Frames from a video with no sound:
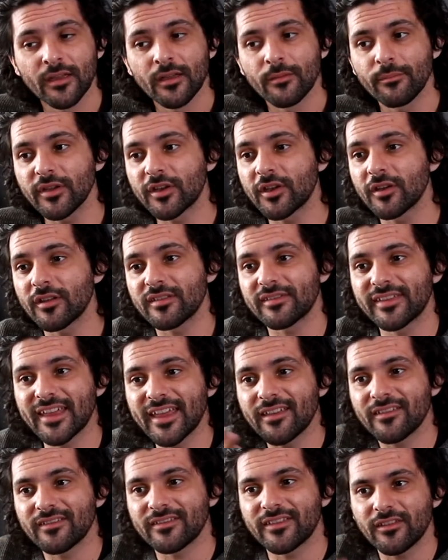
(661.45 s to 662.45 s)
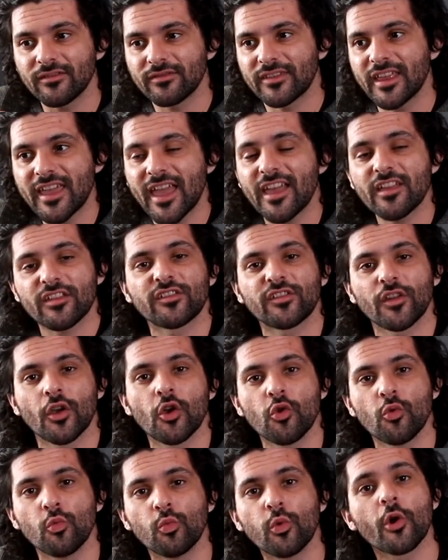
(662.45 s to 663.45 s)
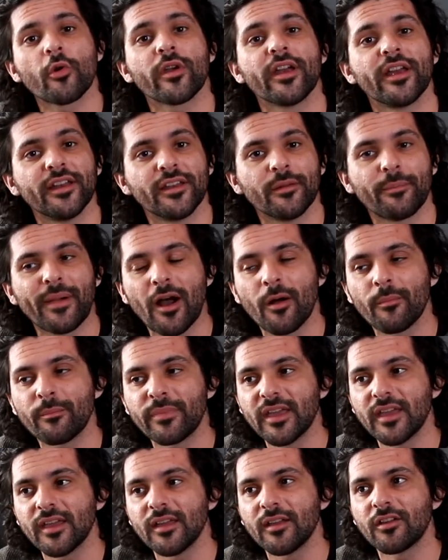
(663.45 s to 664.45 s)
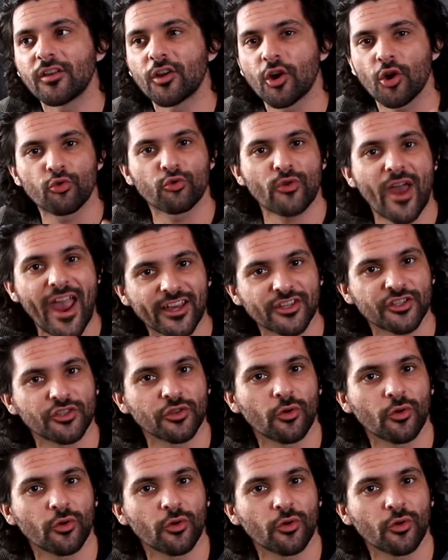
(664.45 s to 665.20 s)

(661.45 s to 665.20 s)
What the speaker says: Because they get so worried about being correct